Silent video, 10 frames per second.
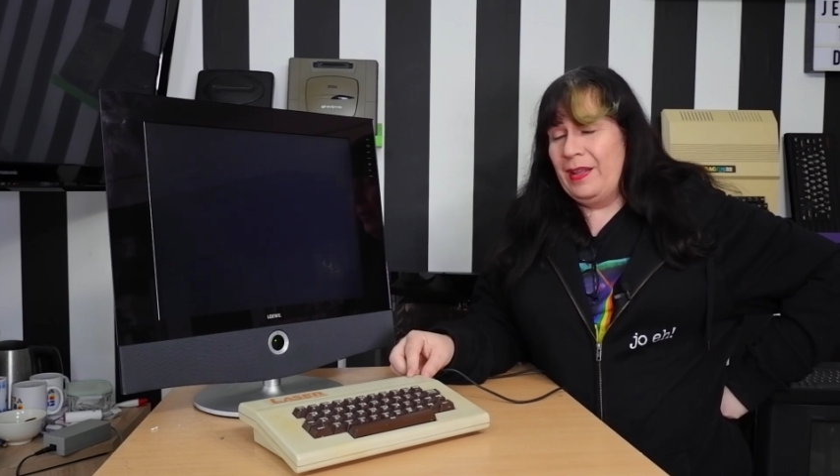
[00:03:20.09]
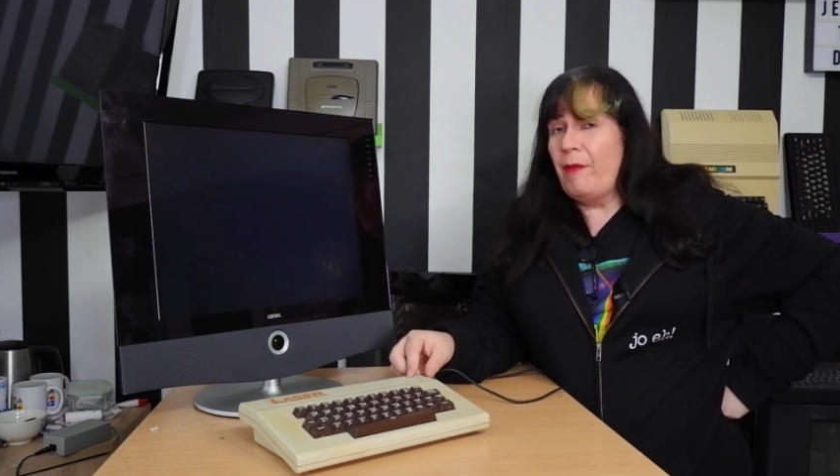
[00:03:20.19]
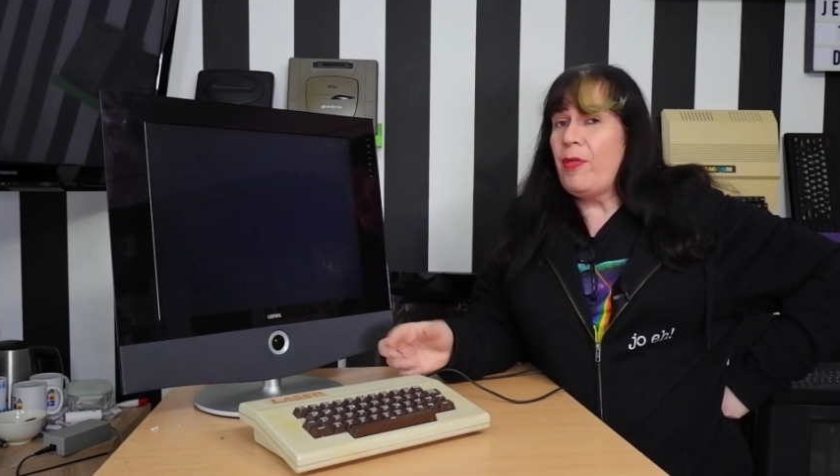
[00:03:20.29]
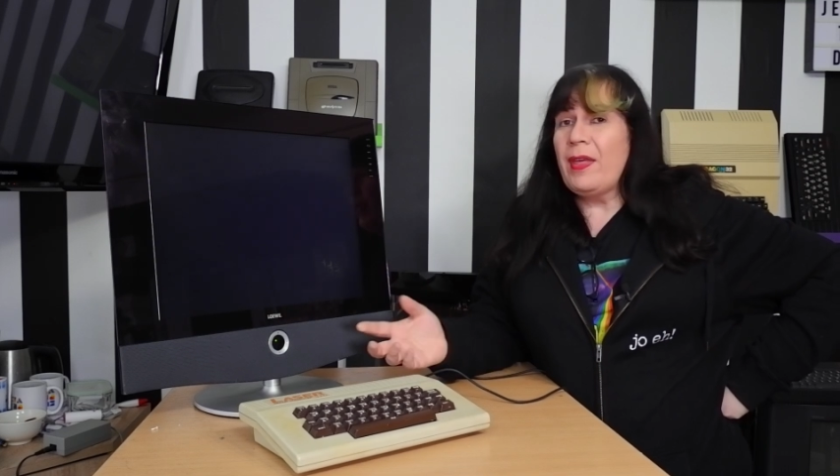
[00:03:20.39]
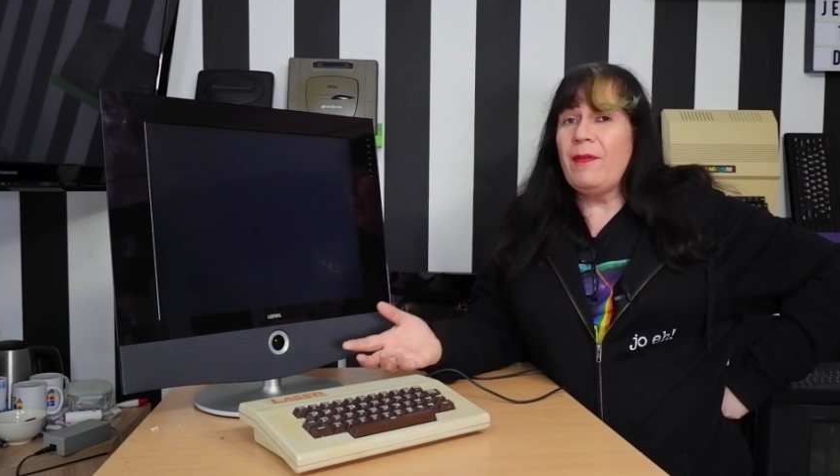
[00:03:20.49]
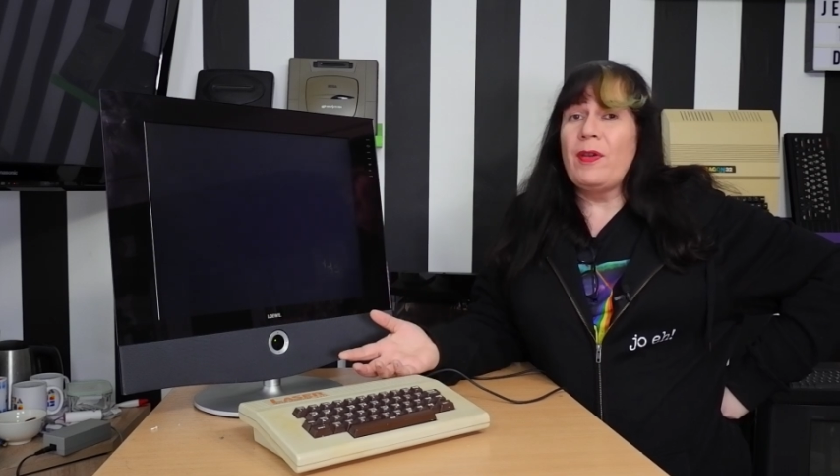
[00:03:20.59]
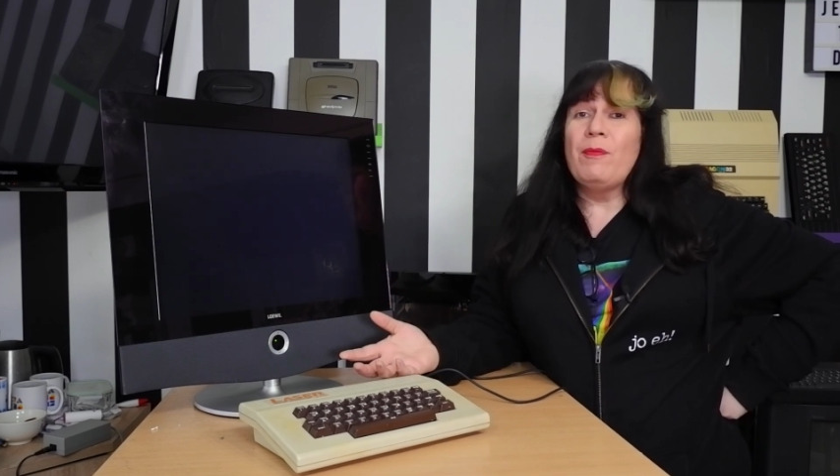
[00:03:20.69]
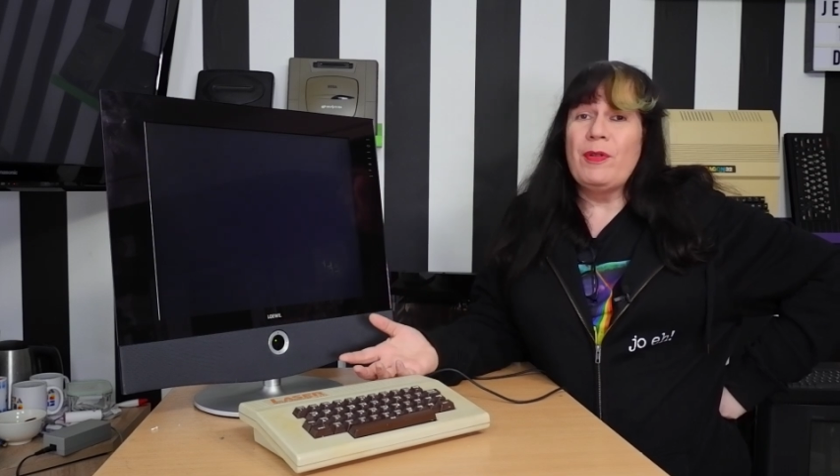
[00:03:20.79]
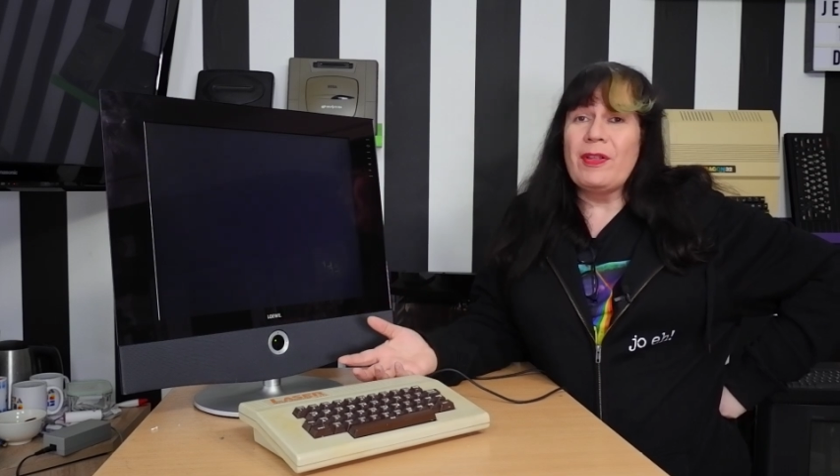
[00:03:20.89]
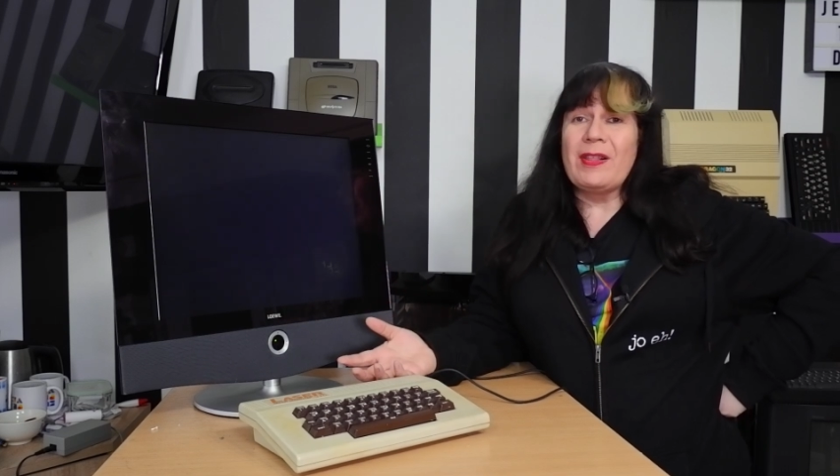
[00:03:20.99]
If you think of
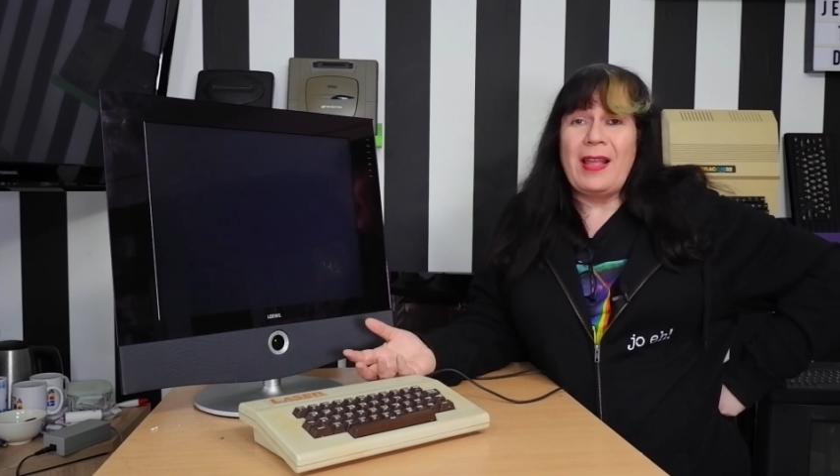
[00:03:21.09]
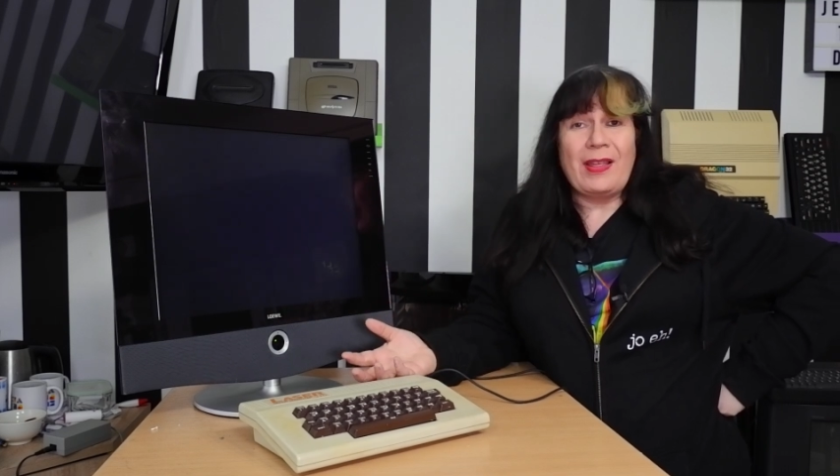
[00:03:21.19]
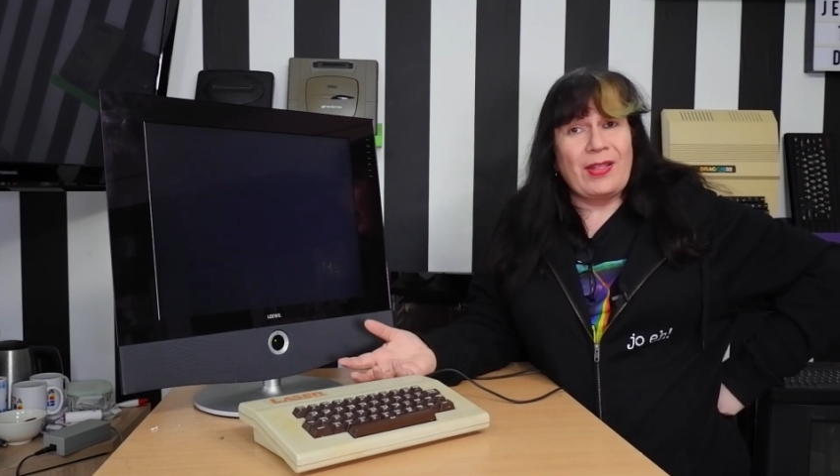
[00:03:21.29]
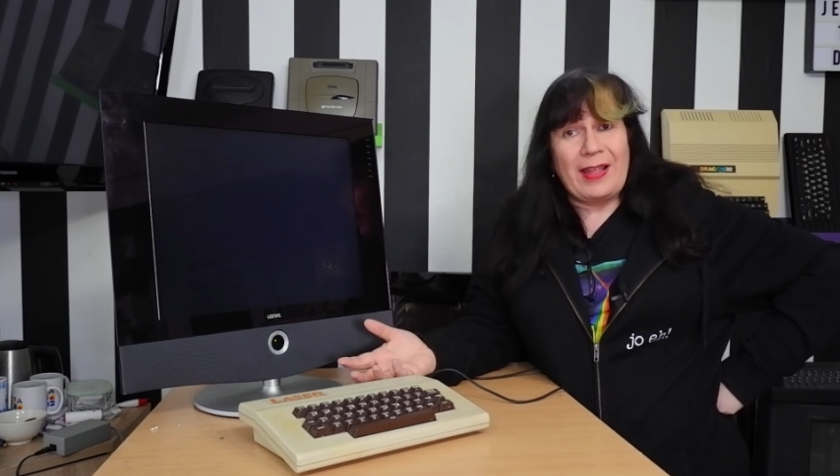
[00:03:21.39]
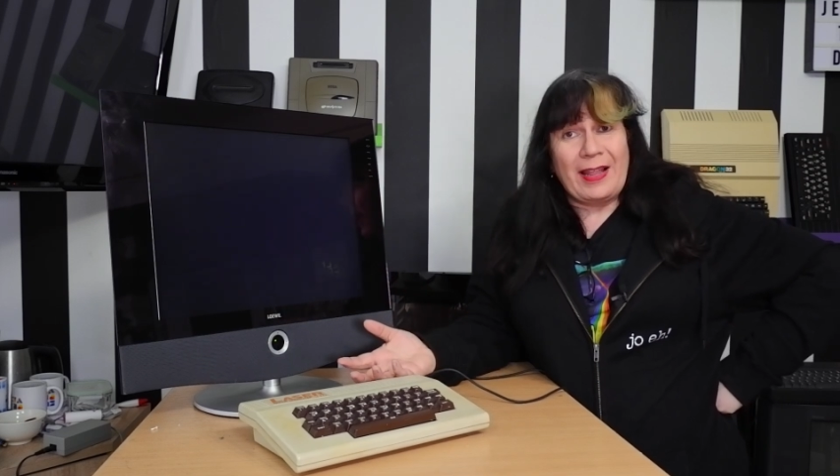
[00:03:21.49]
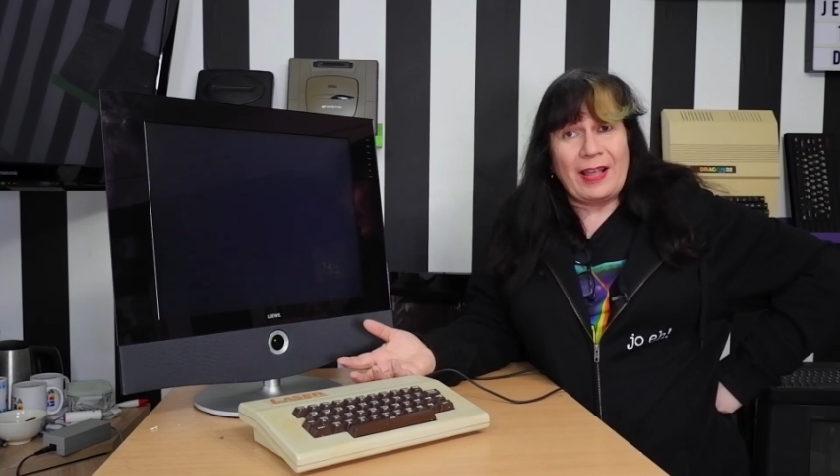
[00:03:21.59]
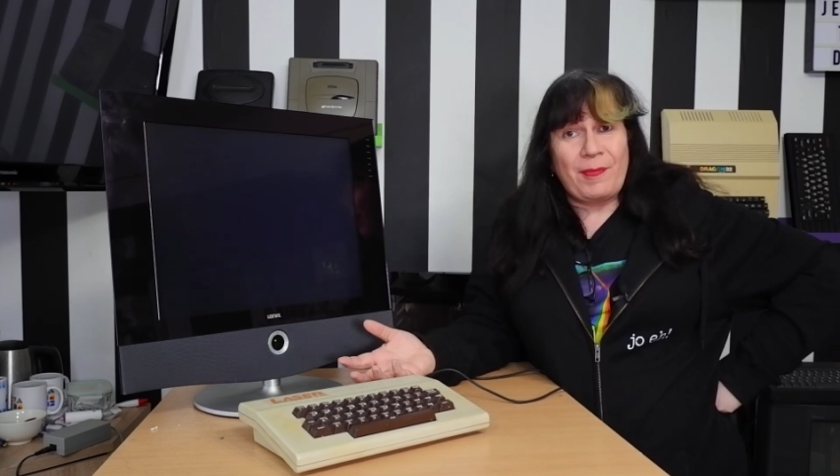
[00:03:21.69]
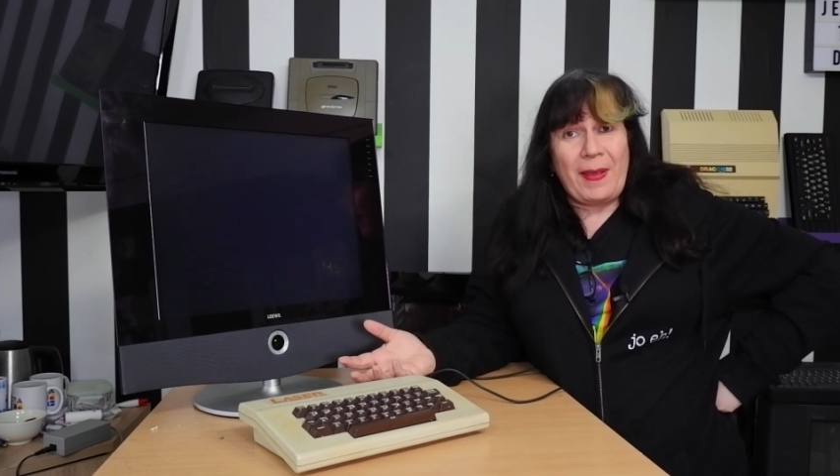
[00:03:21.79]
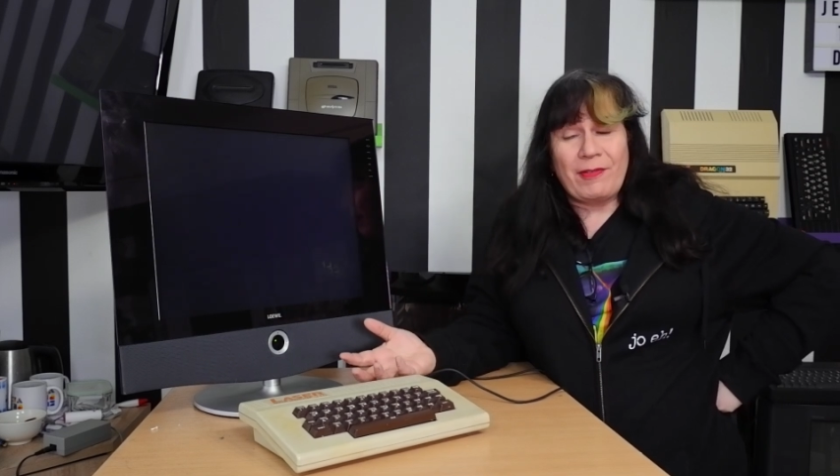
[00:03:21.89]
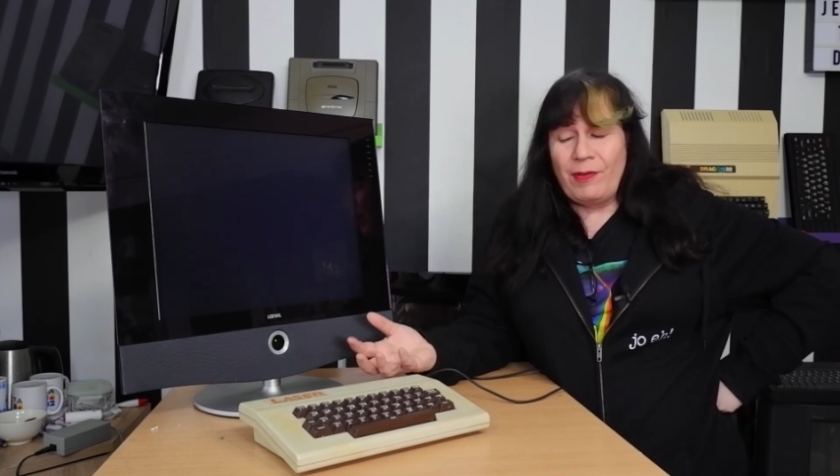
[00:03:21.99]
computers like the ZX
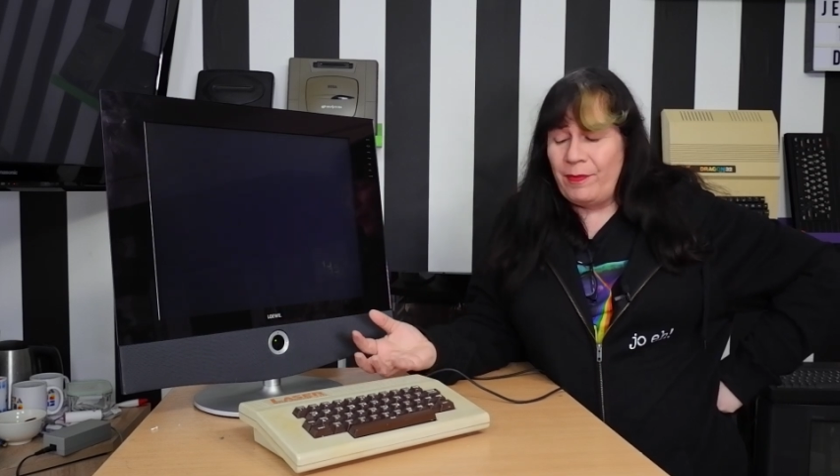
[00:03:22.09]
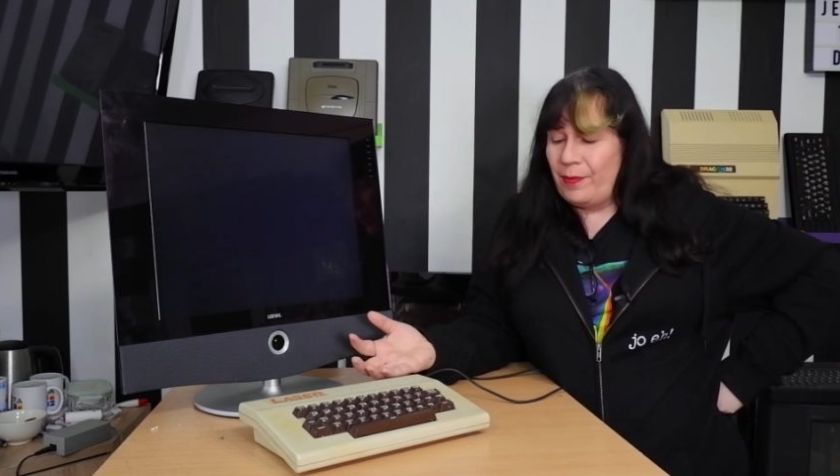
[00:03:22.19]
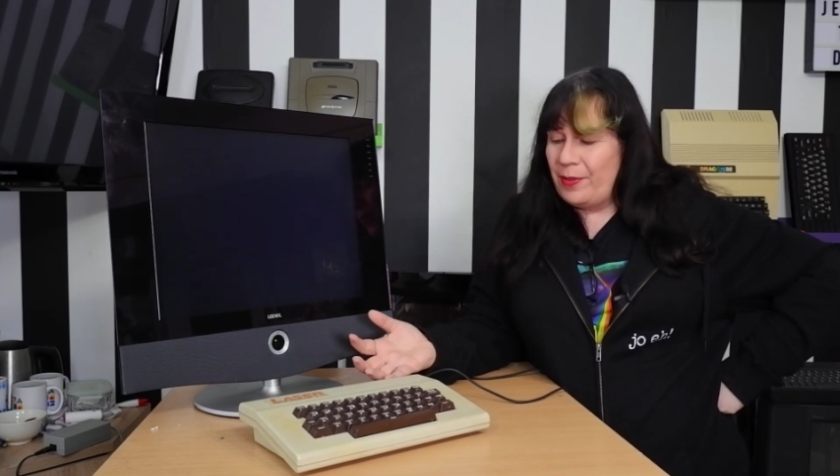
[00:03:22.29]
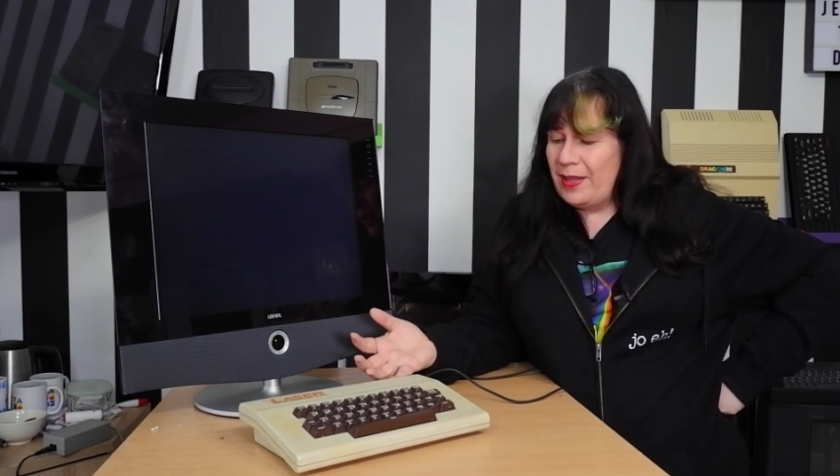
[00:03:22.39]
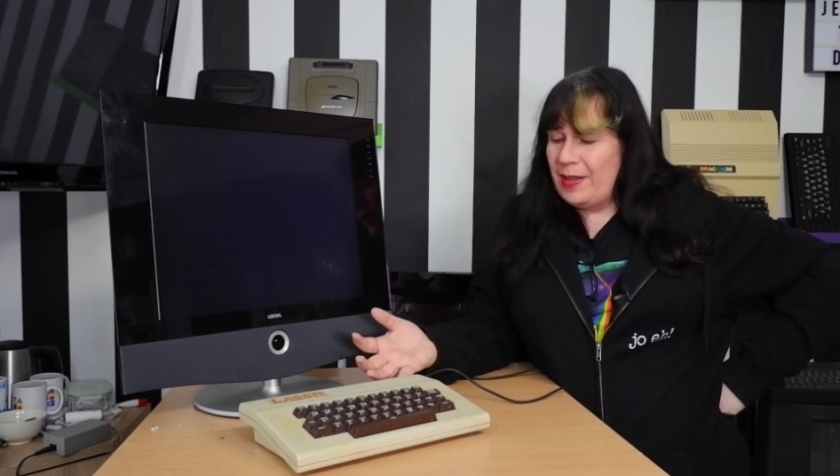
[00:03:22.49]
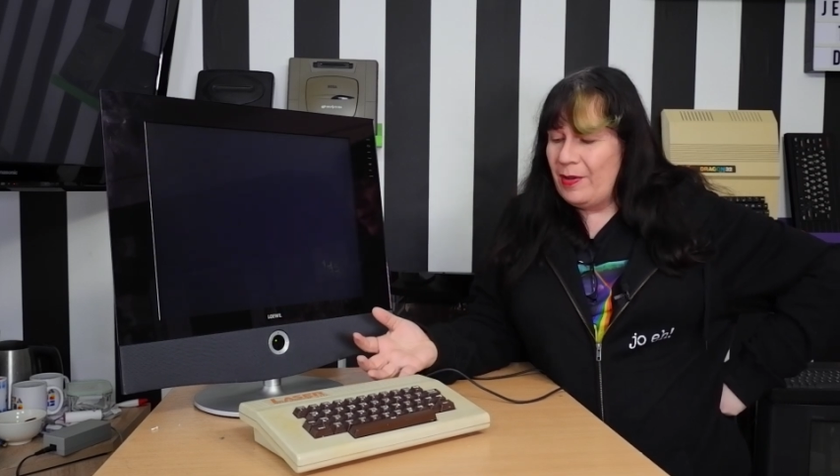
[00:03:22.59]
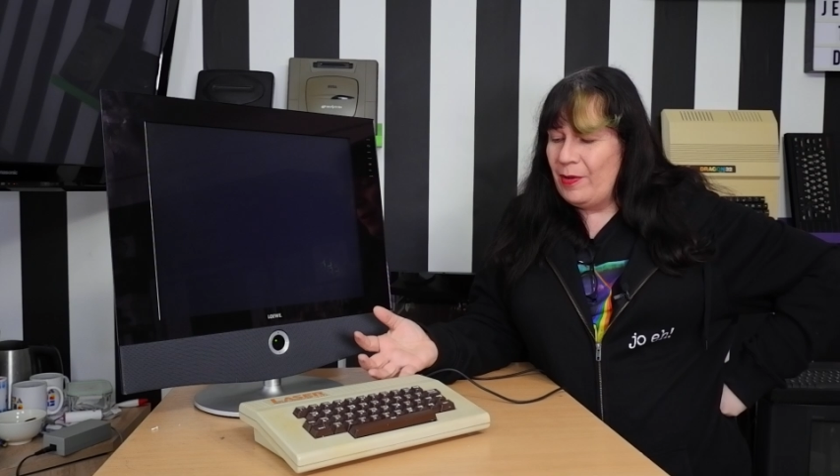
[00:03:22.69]
Spectrum from the